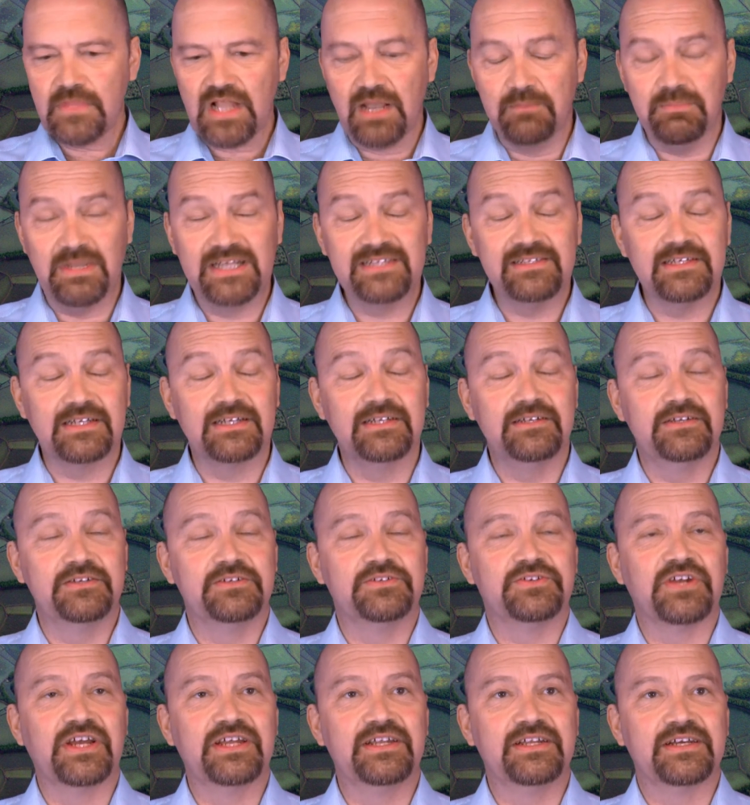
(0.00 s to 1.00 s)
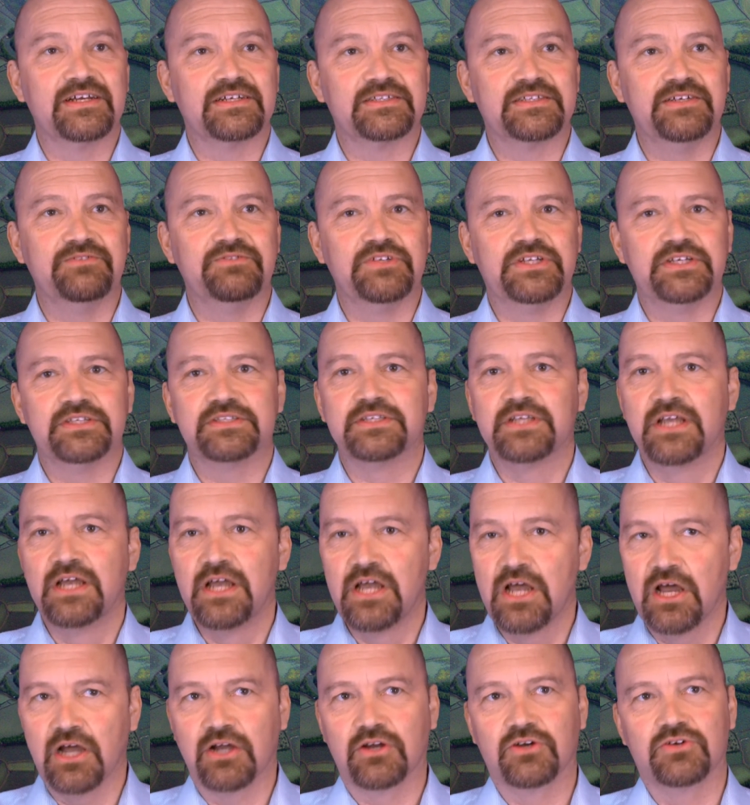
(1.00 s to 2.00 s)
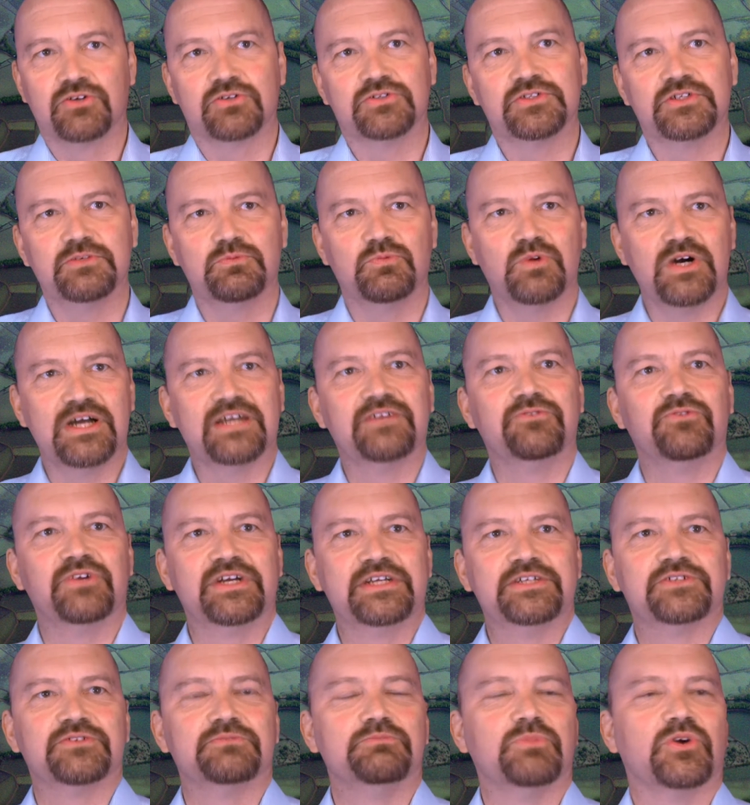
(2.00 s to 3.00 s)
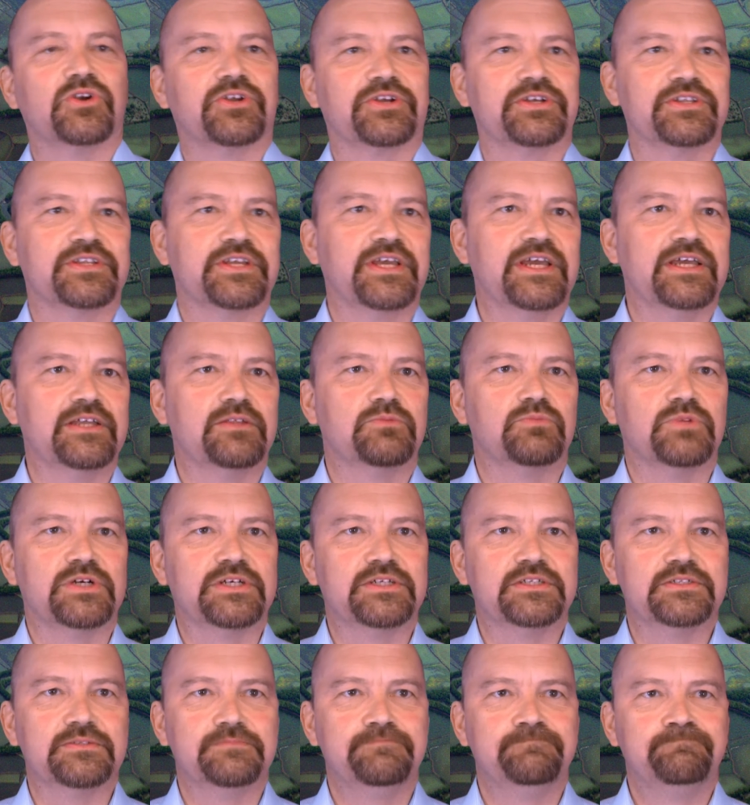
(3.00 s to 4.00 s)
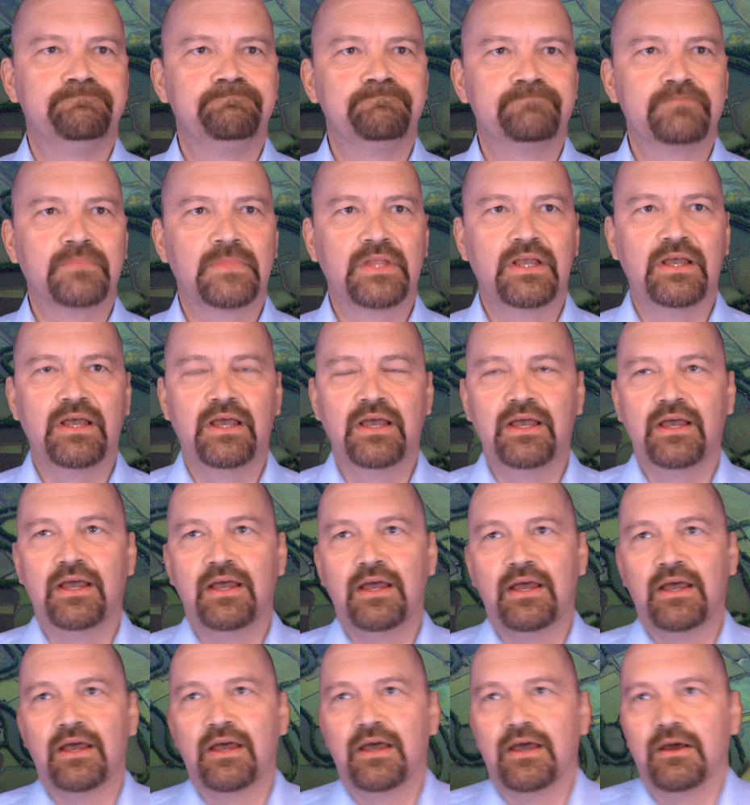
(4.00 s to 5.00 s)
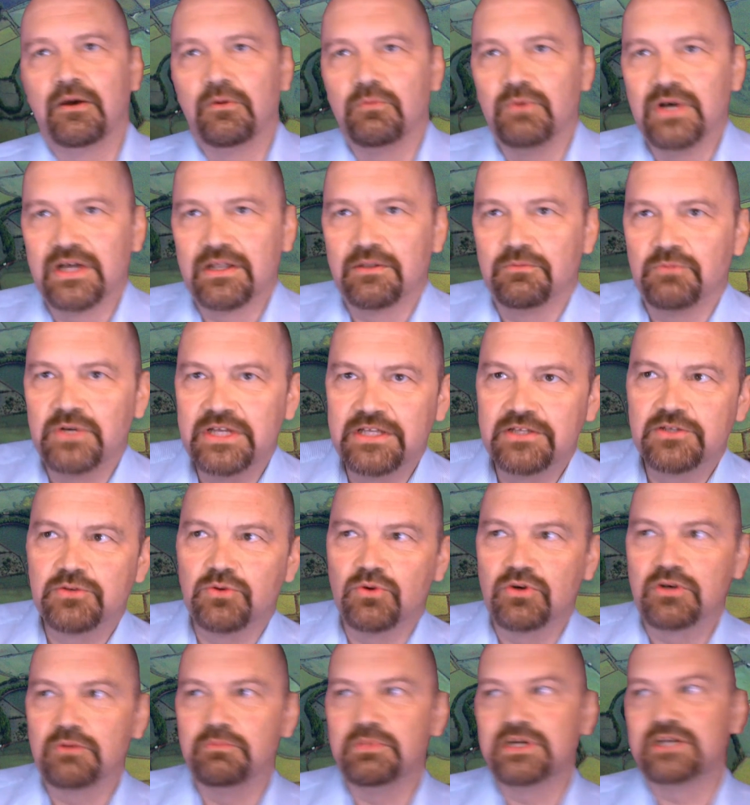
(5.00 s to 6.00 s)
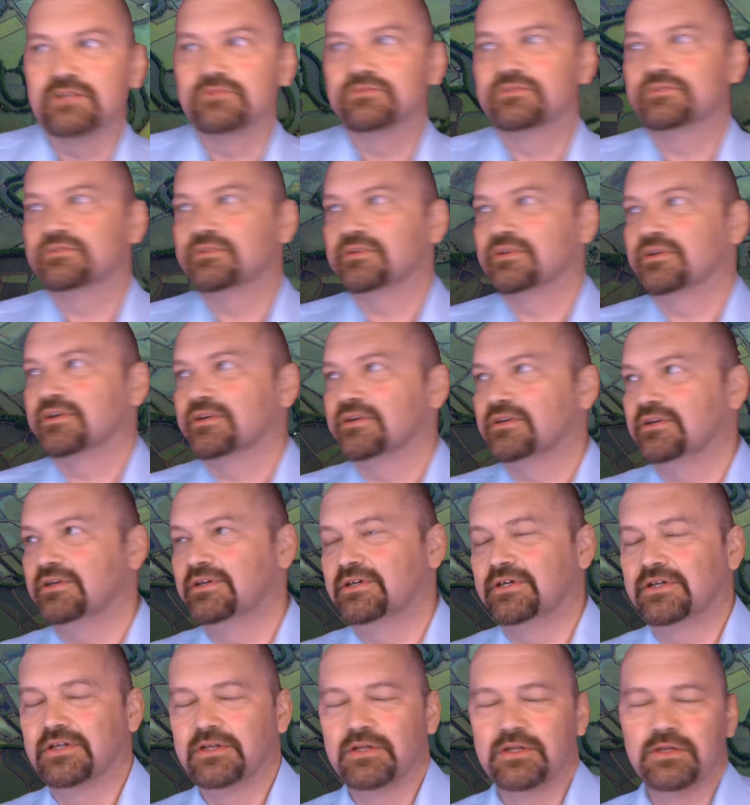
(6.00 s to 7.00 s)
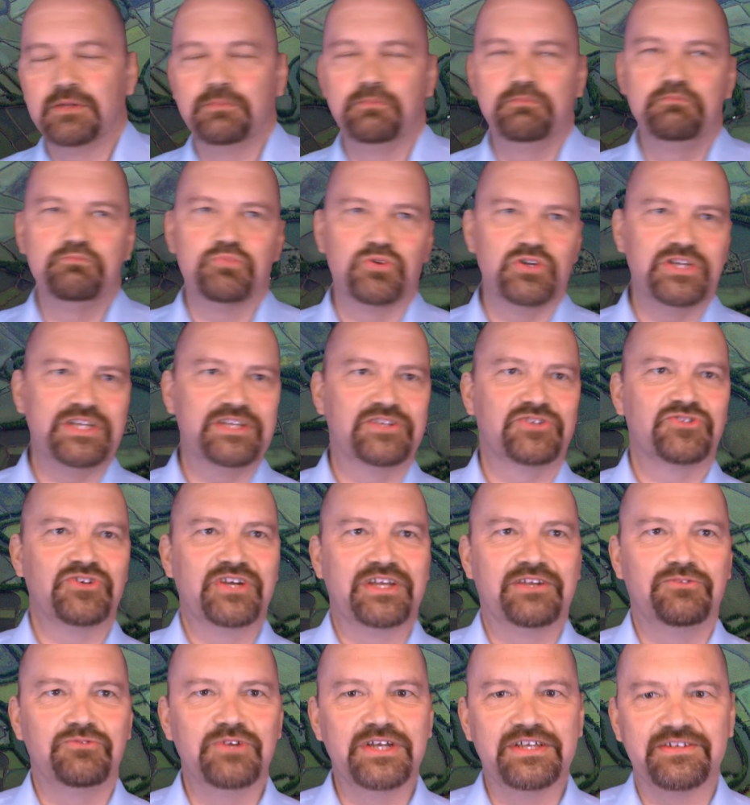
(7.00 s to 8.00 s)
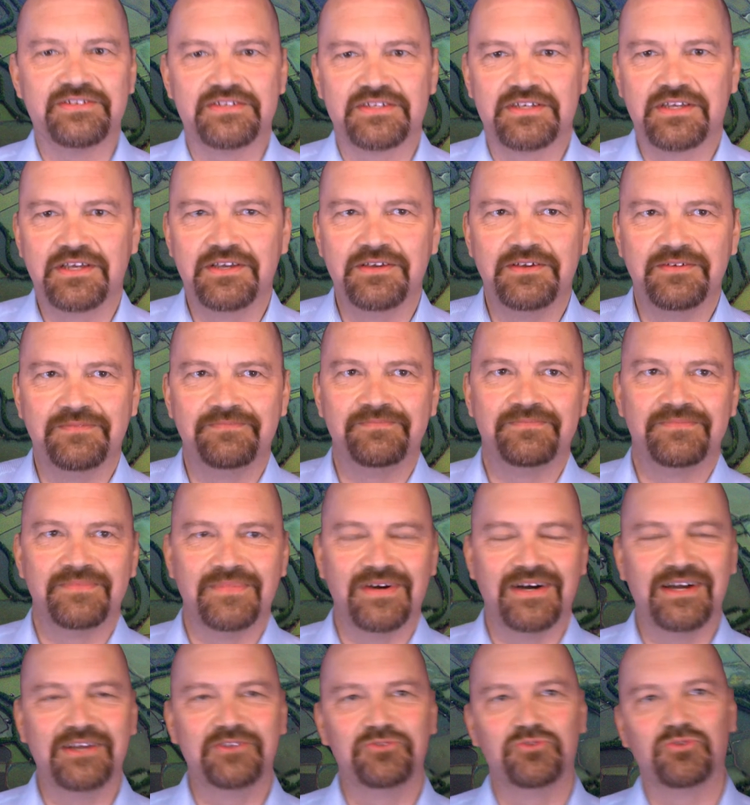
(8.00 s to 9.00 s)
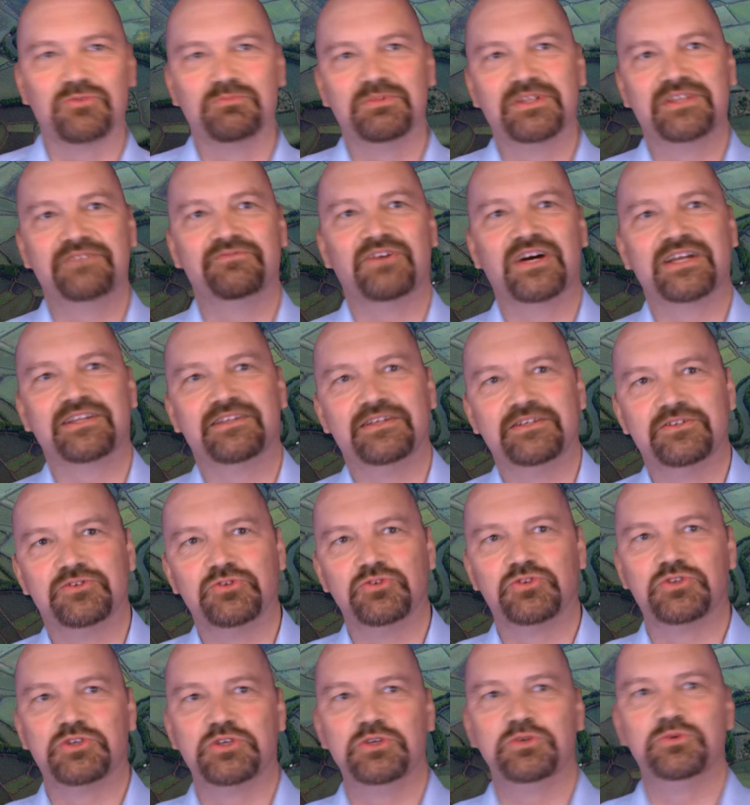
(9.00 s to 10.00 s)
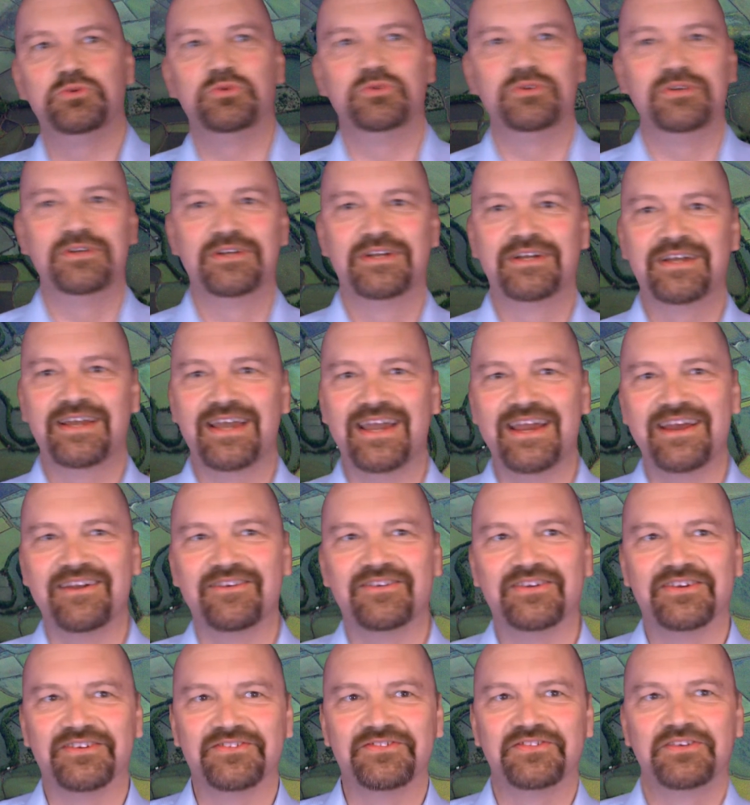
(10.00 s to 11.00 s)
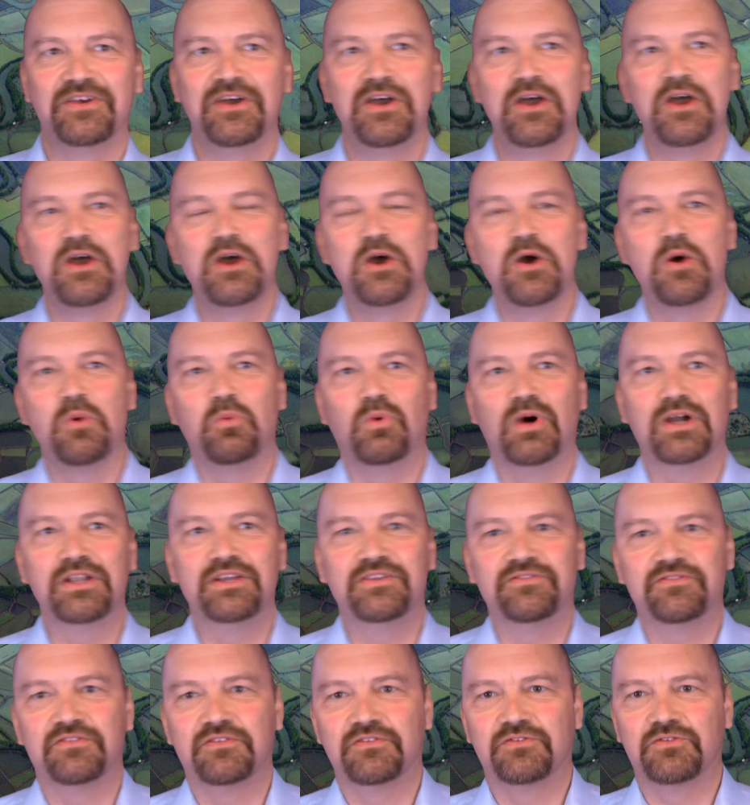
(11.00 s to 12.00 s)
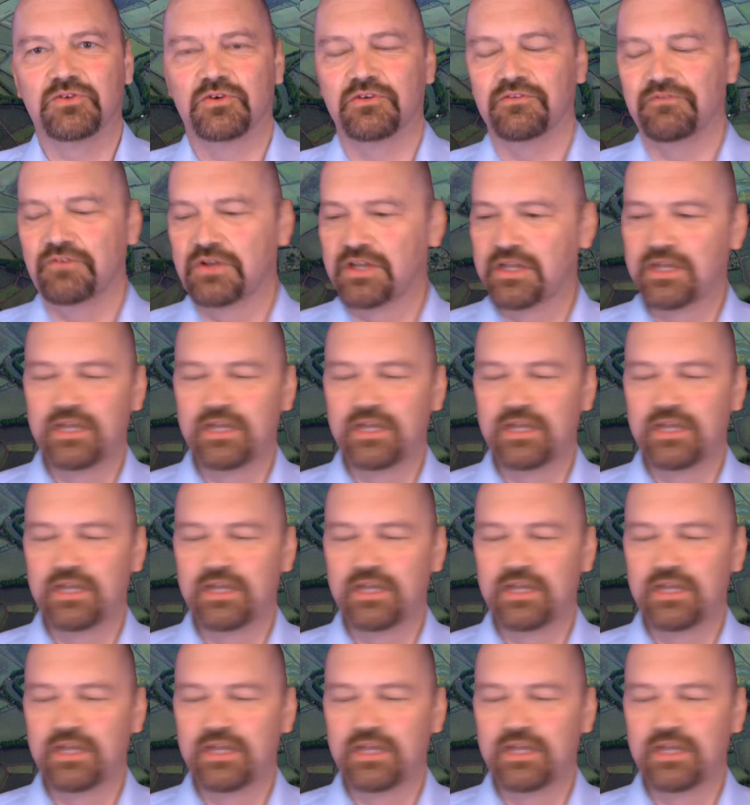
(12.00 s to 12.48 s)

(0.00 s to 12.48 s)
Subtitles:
basically the trading activities across a wide range of market gateways. When we talk about pre-trade risk, I normally divide it into 2 areas. One is sort of